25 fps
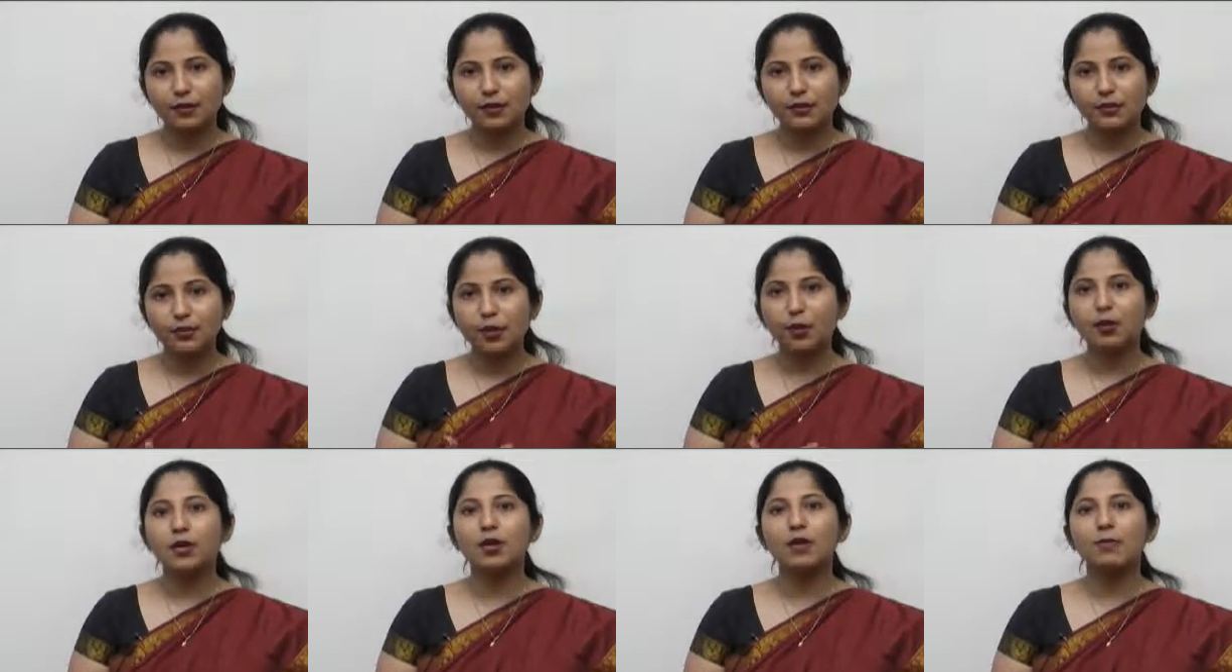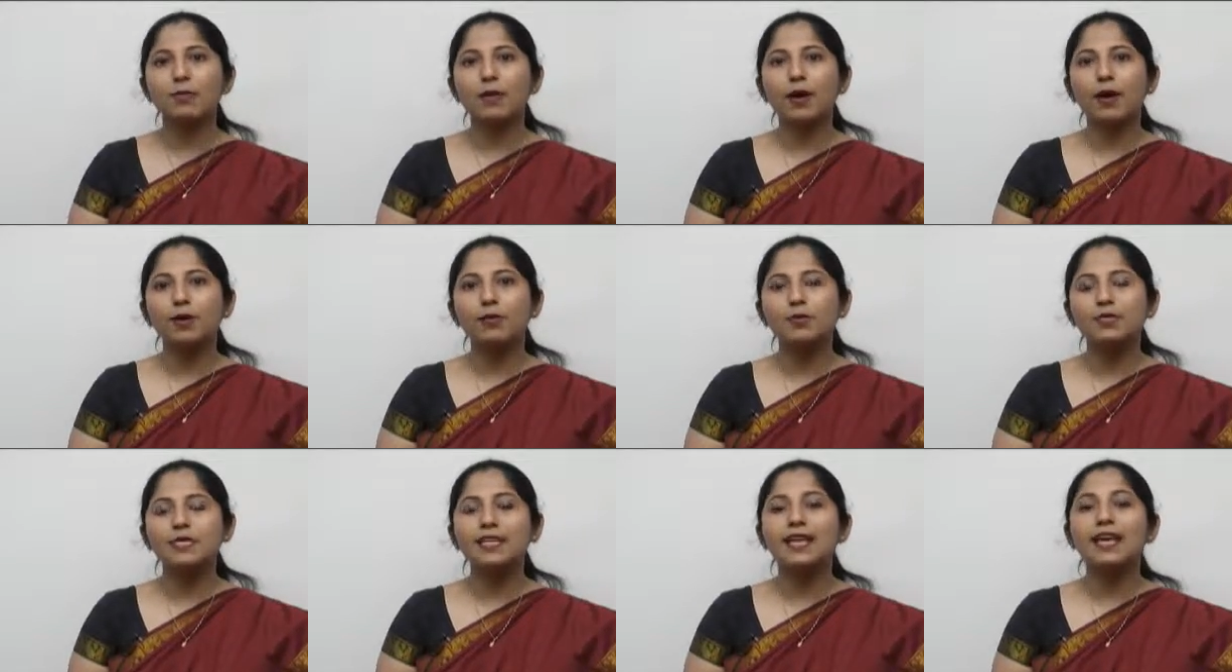talk
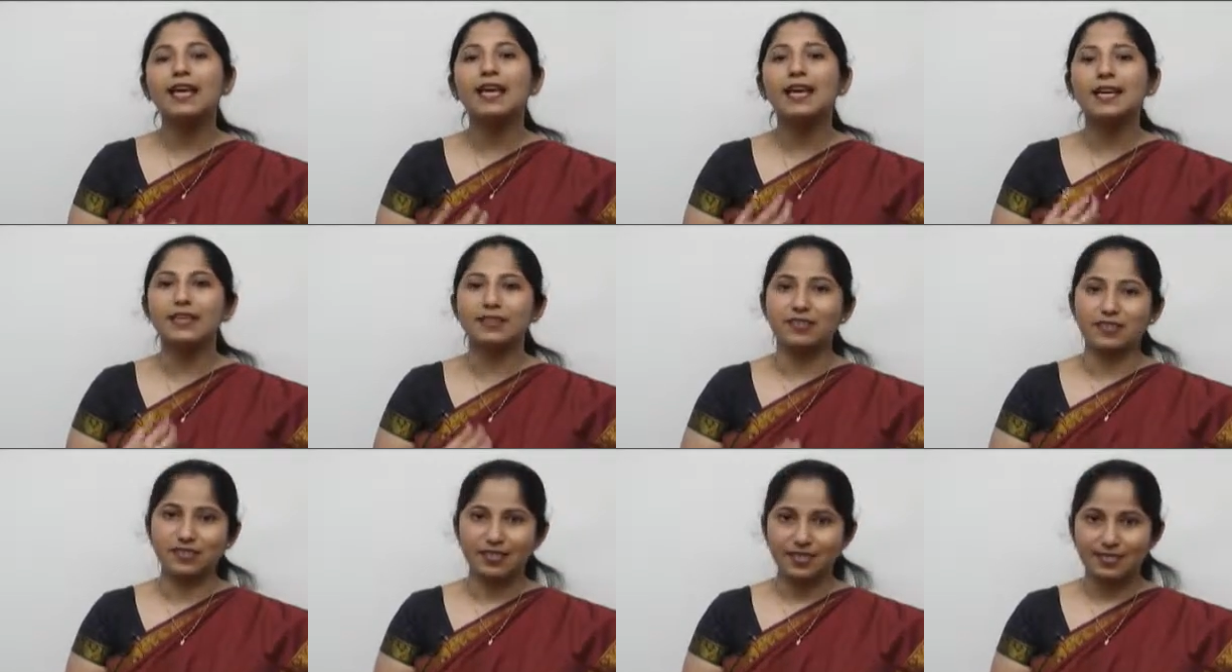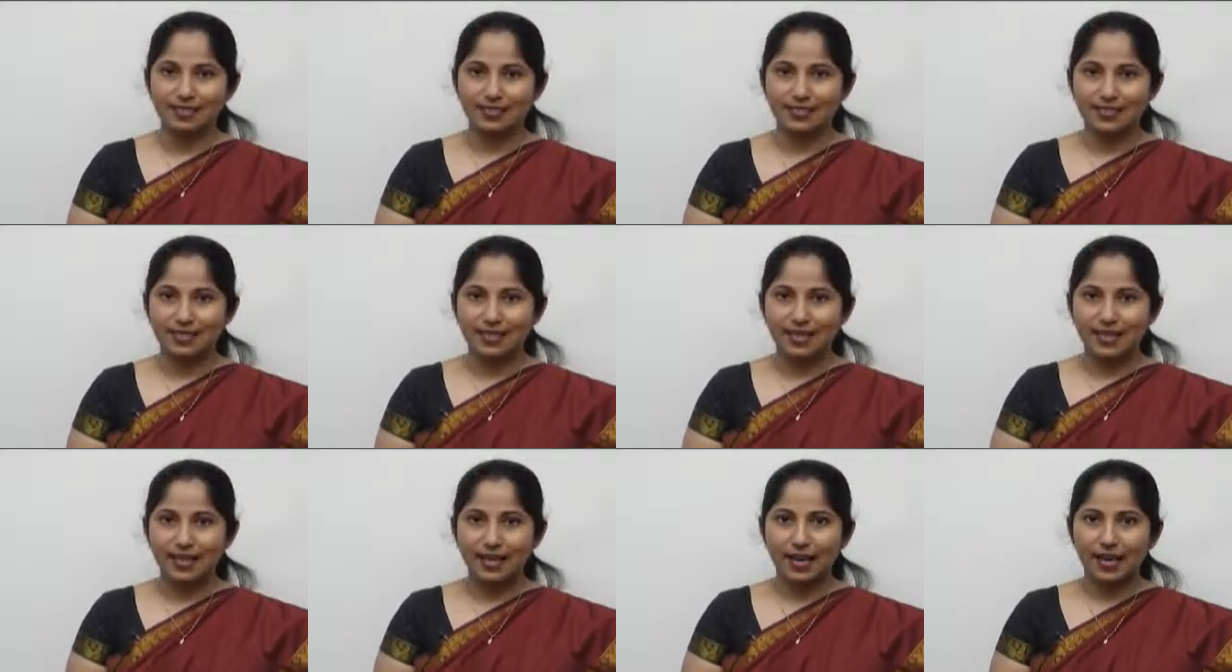about
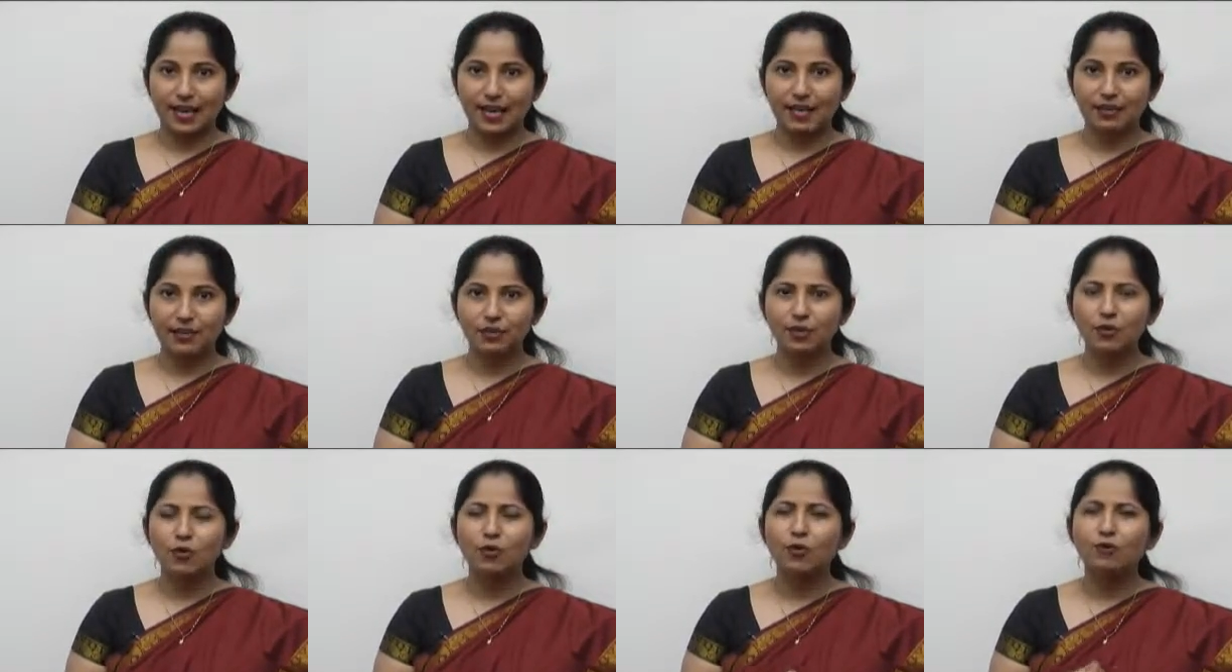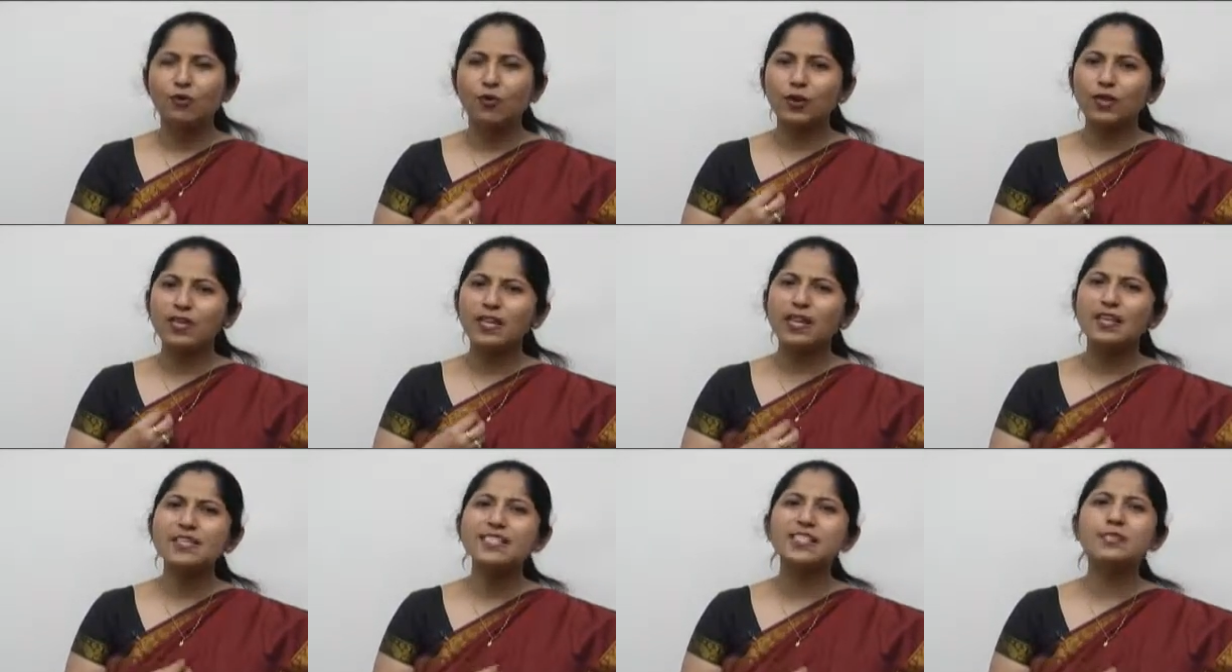errors, and
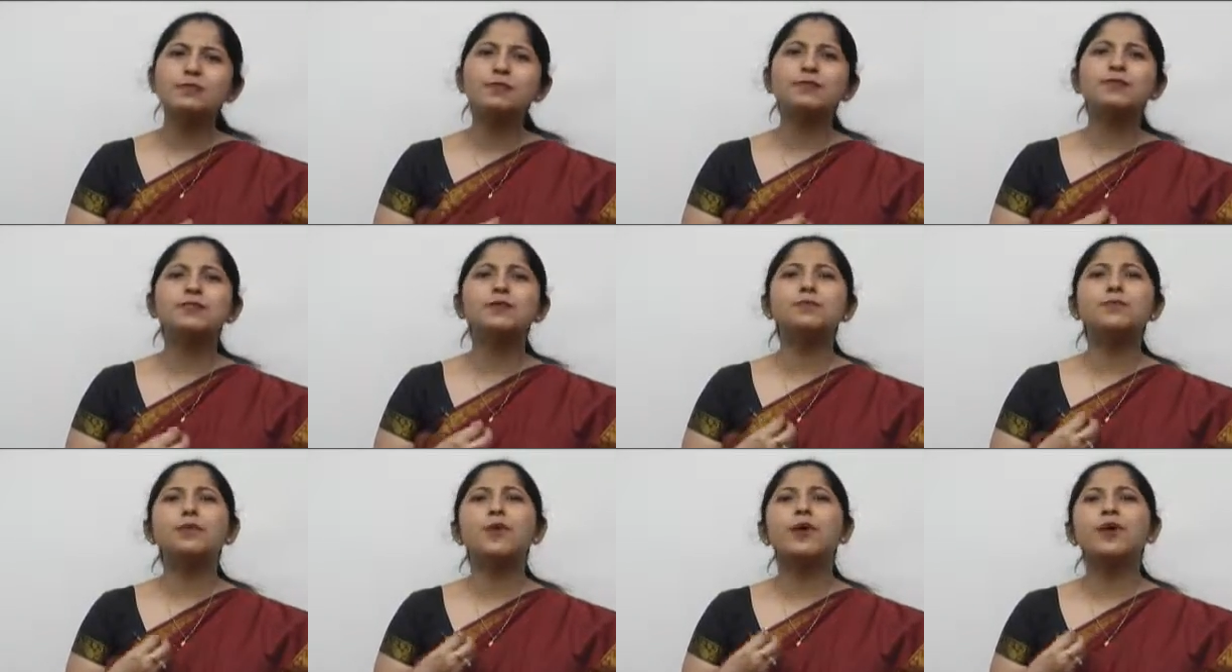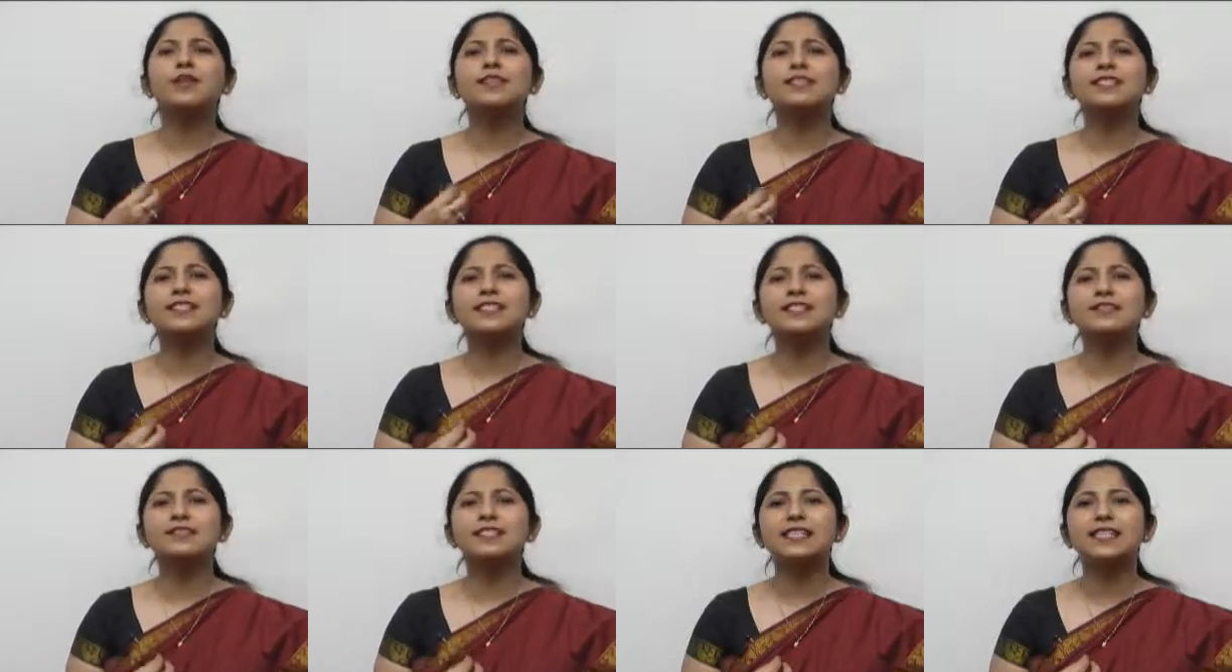what are some of the
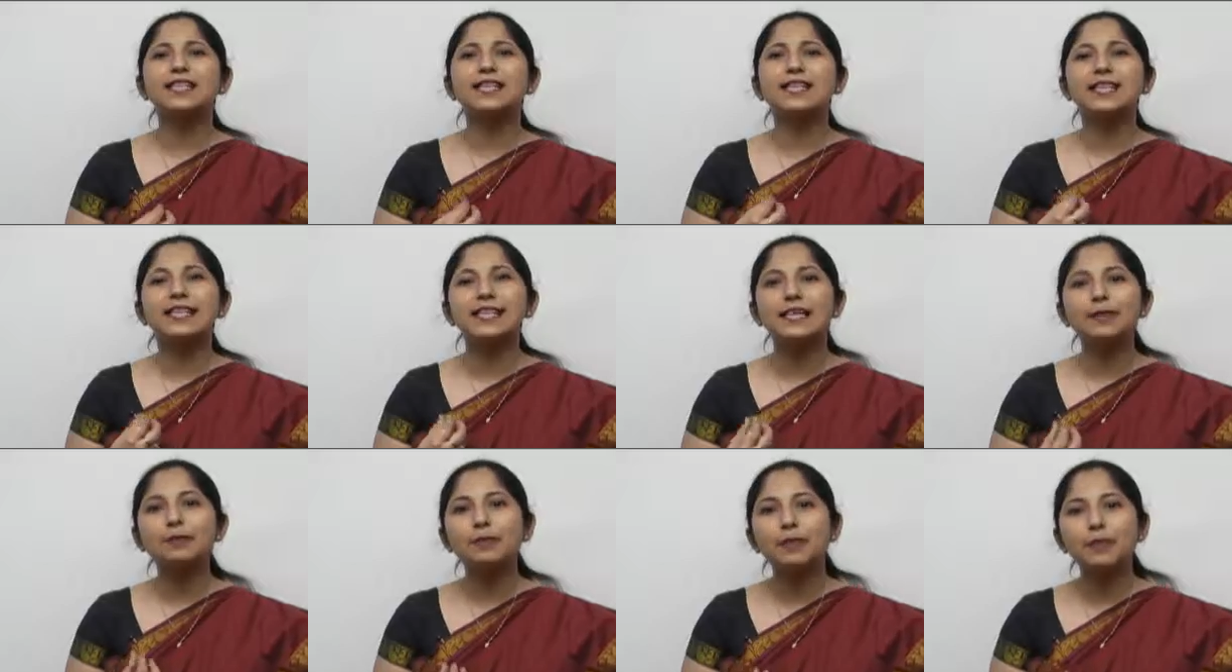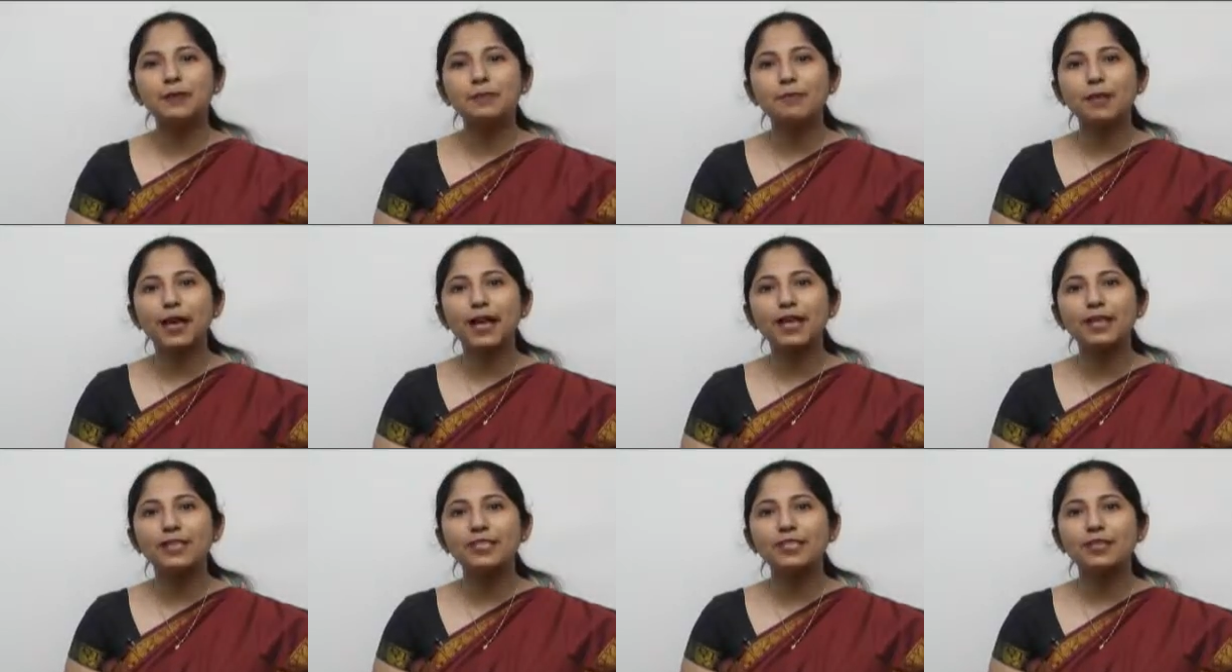points that we can keep in
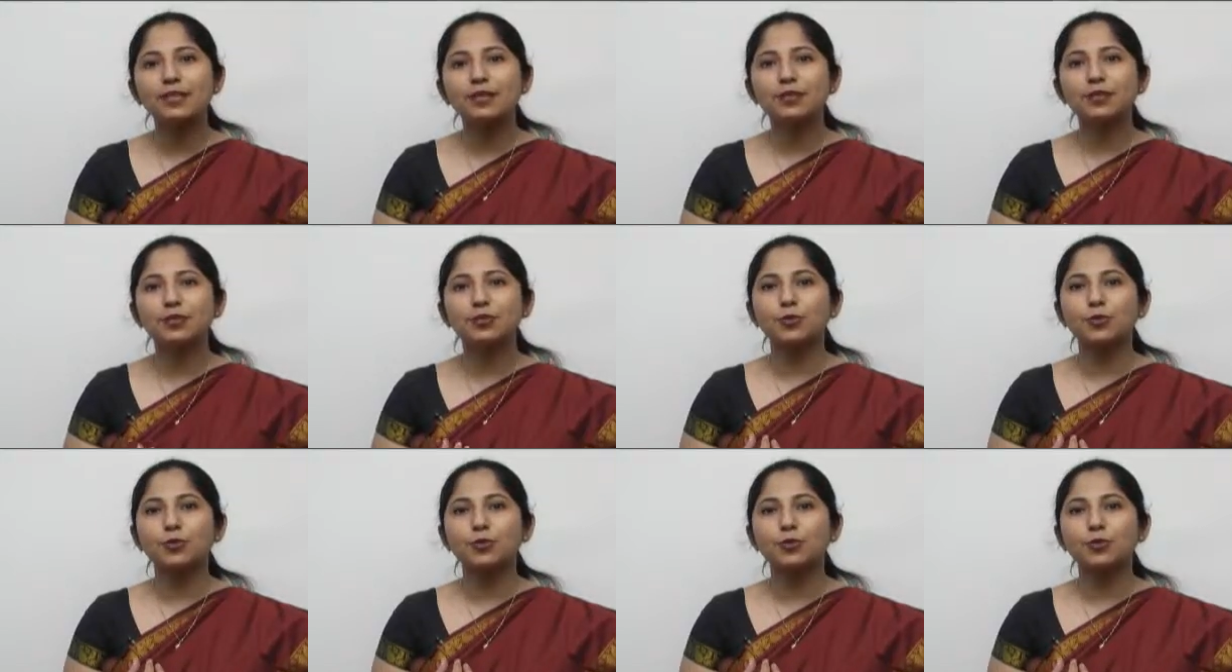mind